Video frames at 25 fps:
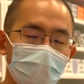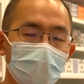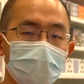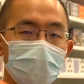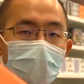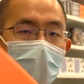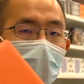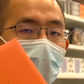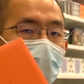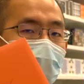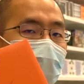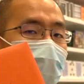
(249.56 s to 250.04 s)
yeah, if
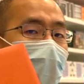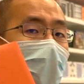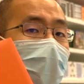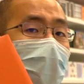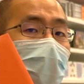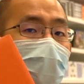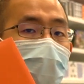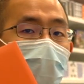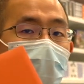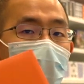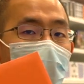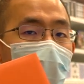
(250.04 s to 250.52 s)
you like the book,
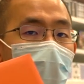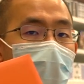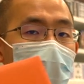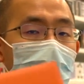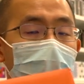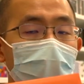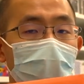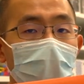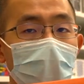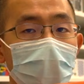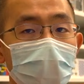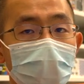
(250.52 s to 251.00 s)
go and support
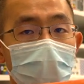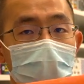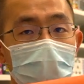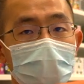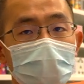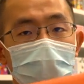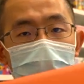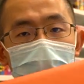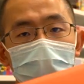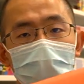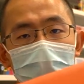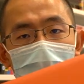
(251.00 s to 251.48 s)
me.
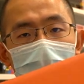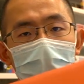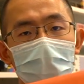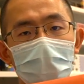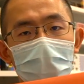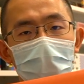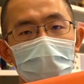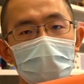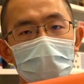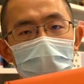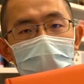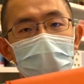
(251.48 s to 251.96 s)
The
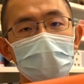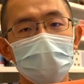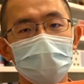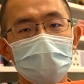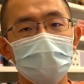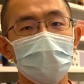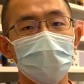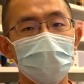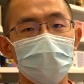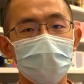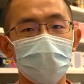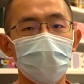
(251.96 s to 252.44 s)
link is in the
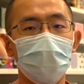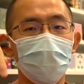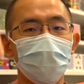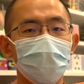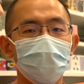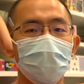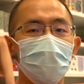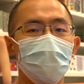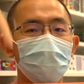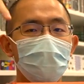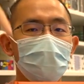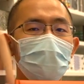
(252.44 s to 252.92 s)
description
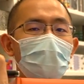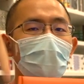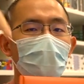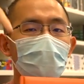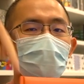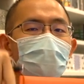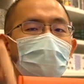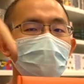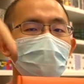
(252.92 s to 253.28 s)
below.